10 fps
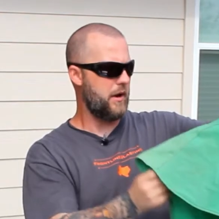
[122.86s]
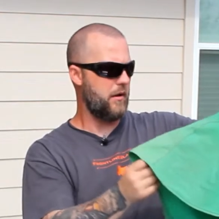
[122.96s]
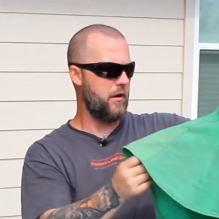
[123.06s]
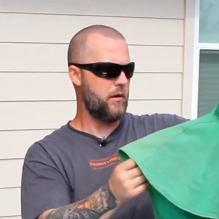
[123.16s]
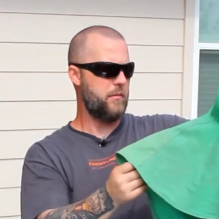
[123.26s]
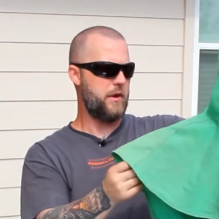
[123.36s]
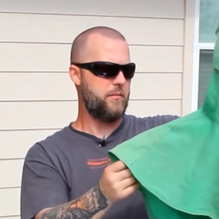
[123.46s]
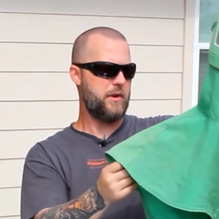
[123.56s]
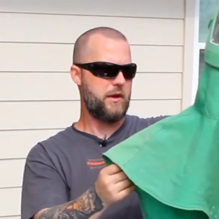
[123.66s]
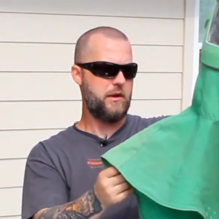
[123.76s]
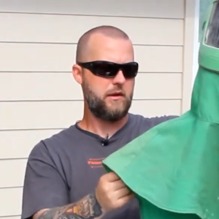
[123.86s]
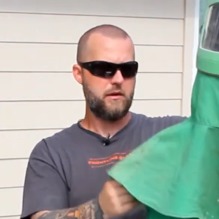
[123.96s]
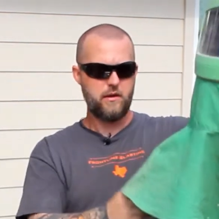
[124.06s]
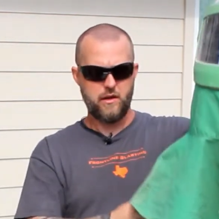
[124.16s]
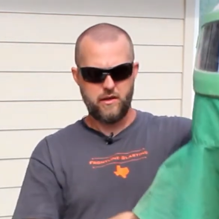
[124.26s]
RBP.
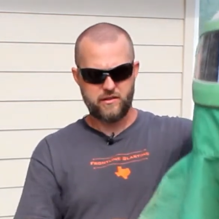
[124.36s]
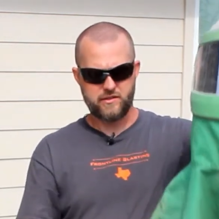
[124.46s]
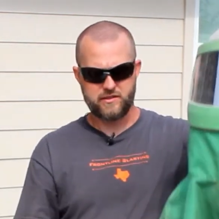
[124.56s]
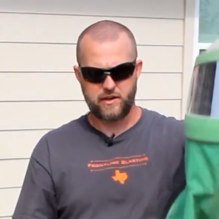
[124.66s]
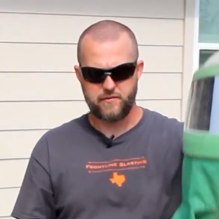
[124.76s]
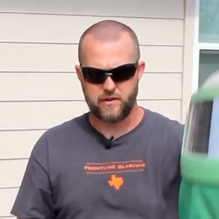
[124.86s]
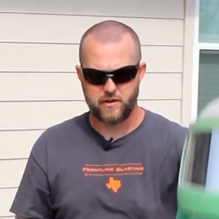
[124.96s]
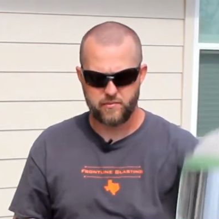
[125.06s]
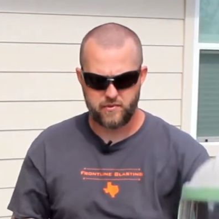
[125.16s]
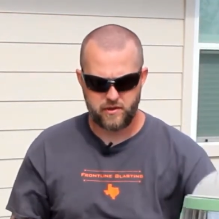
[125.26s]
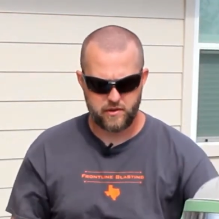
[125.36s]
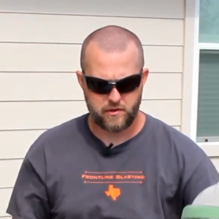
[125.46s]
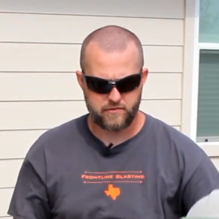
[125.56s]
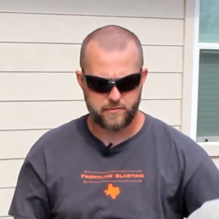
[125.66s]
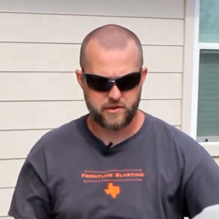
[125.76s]
It's a safety company
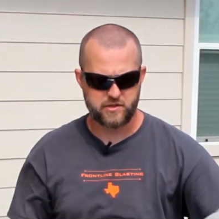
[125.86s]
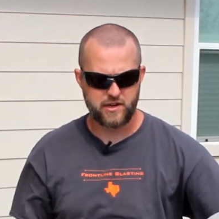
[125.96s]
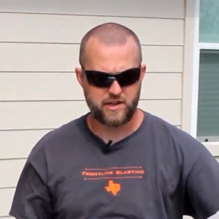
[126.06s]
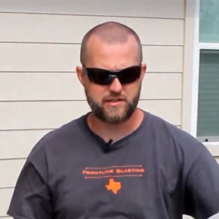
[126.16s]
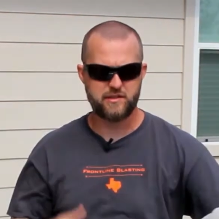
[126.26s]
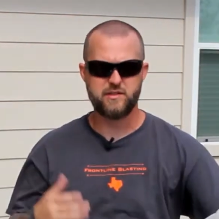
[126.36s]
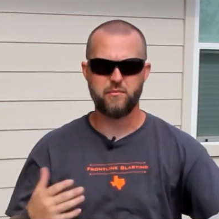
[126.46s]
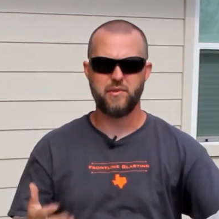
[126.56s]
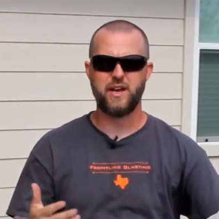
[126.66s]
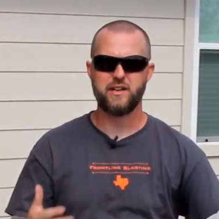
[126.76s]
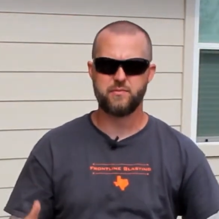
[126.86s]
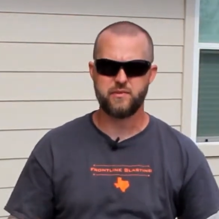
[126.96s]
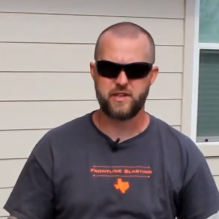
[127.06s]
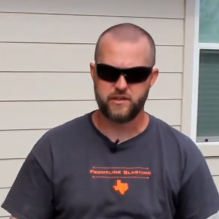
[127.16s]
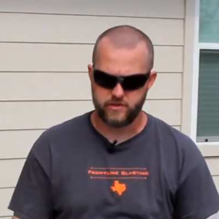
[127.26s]
that specializes in blast
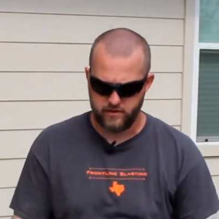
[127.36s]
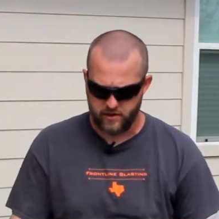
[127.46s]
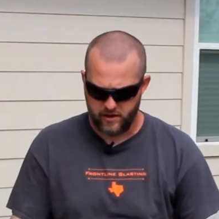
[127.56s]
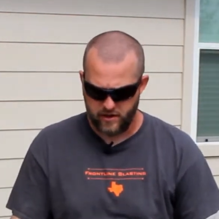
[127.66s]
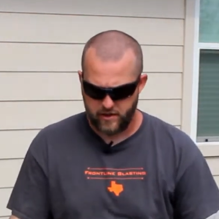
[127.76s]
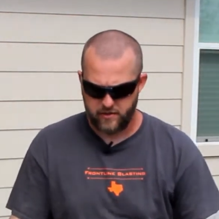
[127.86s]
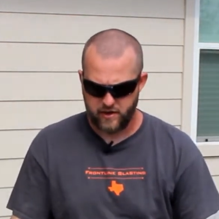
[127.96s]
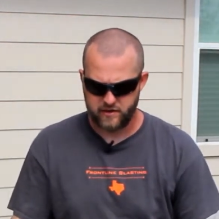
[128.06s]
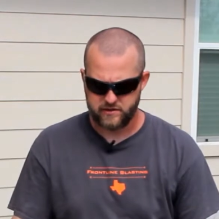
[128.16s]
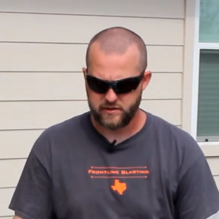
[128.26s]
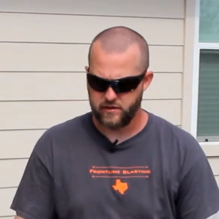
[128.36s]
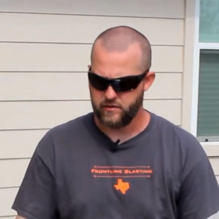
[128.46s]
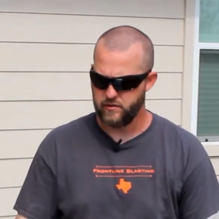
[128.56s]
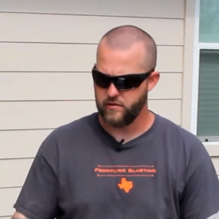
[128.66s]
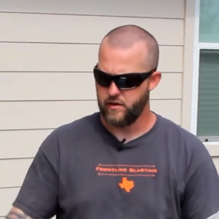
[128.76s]
protection. They
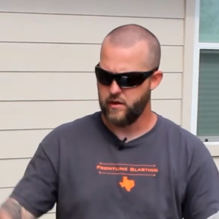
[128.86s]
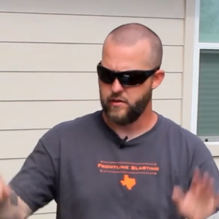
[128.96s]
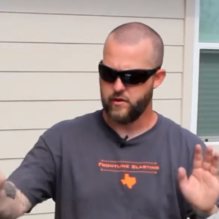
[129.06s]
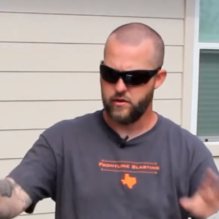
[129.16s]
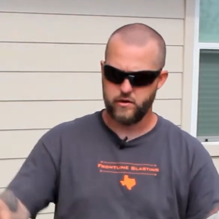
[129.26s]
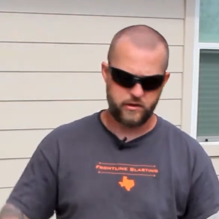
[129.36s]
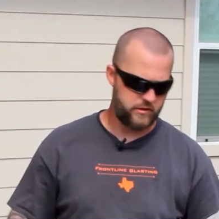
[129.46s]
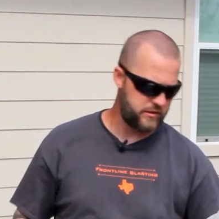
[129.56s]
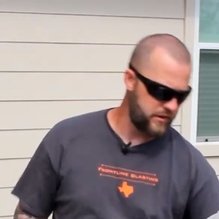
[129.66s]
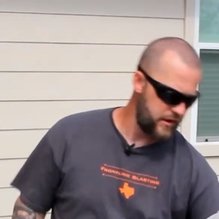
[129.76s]
sell the hoods.